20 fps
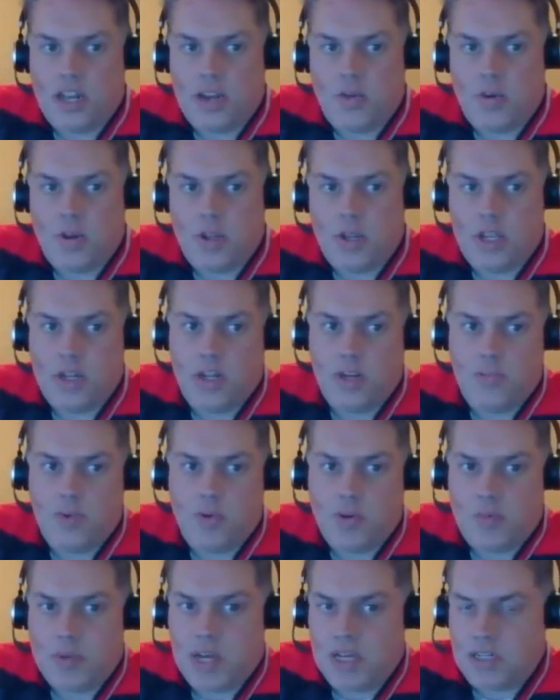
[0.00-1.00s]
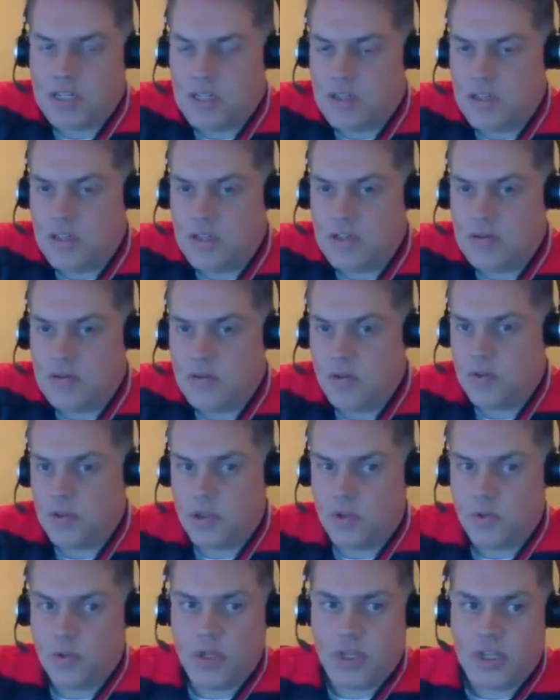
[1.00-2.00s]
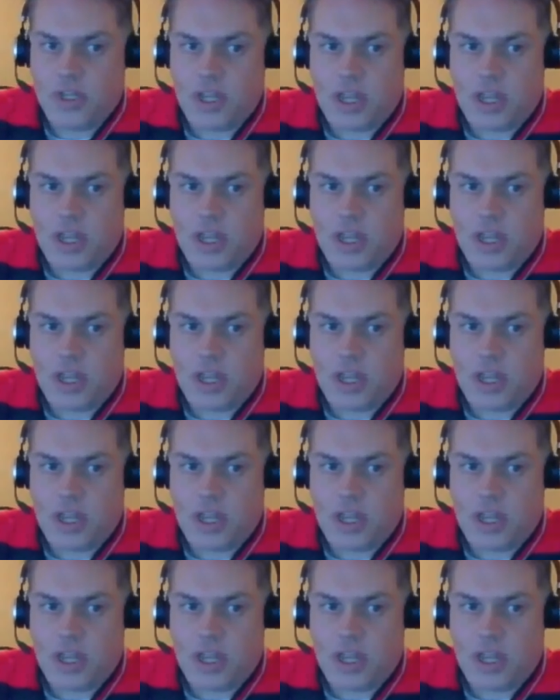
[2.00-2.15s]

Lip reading: I ended up going back to the Georgia-New England